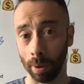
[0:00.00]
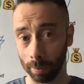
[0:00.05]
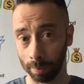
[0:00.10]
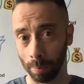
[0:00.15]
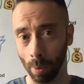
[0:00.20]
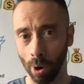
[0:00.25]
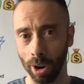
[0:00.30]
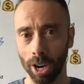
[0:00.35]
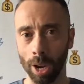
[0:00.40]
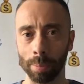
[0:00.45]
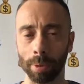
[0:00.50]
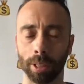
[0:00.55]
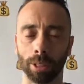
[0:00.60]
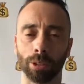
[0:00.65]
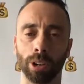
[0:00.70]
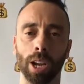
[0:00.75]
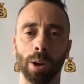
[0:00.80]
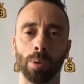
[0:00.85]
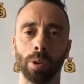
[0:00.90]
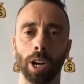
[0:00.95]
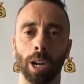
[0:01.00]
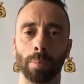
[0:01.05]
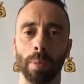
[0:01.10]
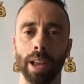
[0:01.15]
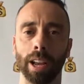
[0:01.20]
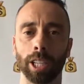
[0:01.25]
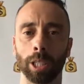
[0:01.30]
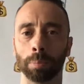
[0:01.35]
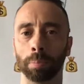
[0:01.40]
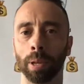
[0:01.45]
point number 3 I want to
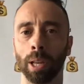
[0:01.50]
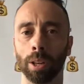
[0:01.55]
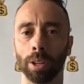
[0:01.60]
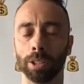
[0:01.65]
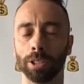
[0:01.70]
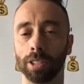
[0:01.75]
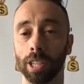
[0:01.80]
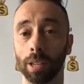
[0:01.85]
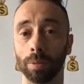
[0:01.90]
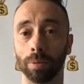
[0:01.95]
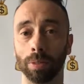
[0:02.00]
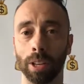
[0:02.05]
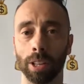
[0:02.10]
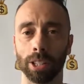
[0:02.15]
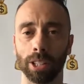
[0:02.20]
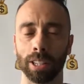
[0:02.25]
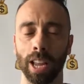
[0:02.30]
make is Bills defense.